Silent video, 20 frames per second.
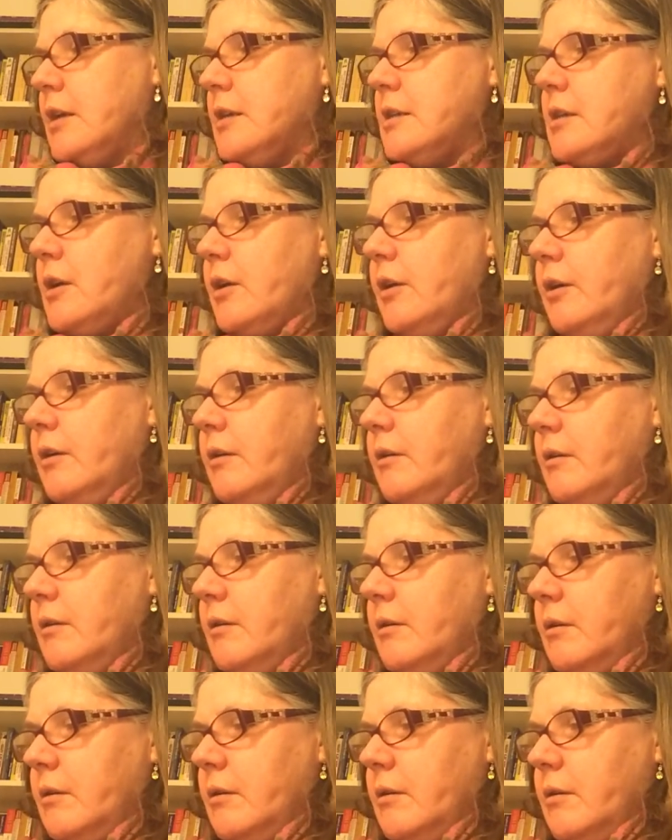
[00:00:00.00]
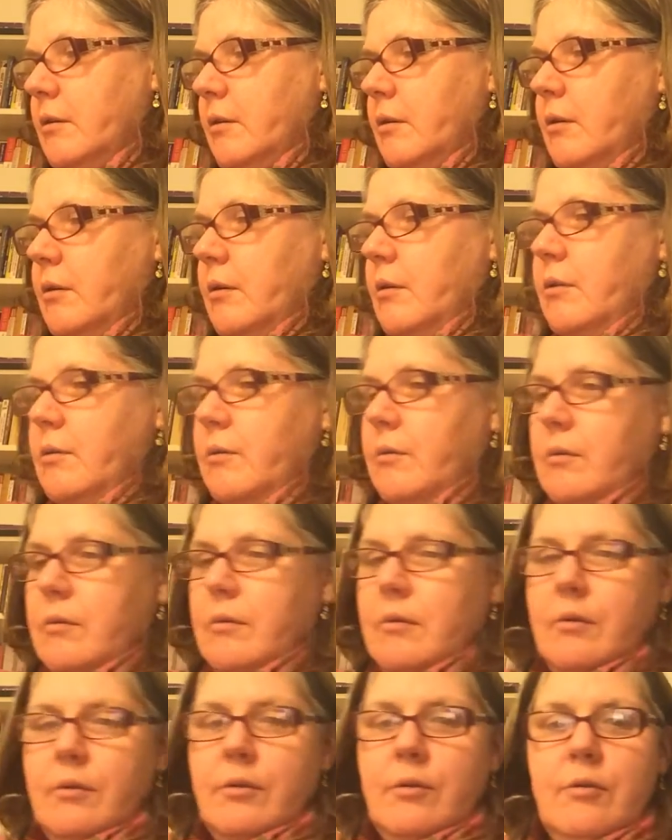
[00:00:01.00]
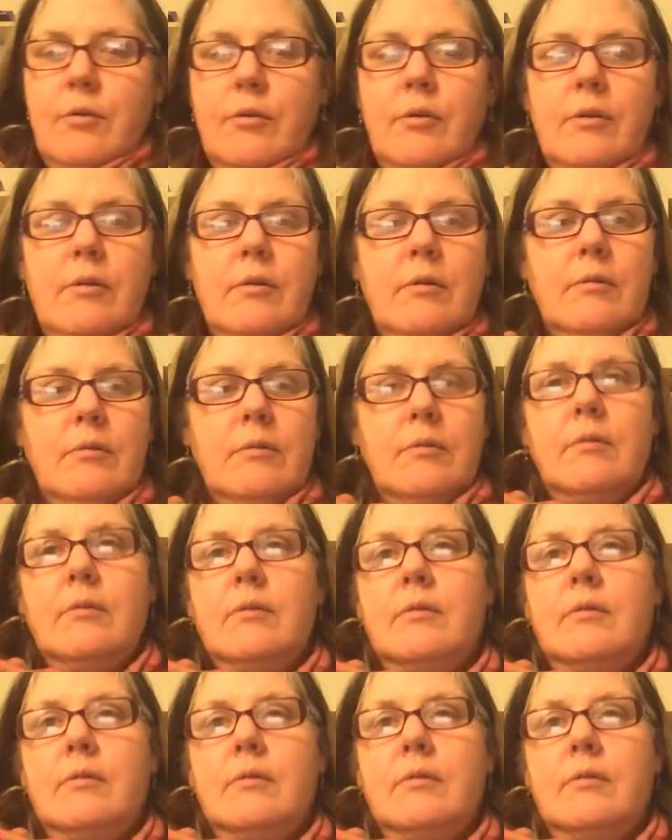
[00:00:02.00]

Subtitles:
So through,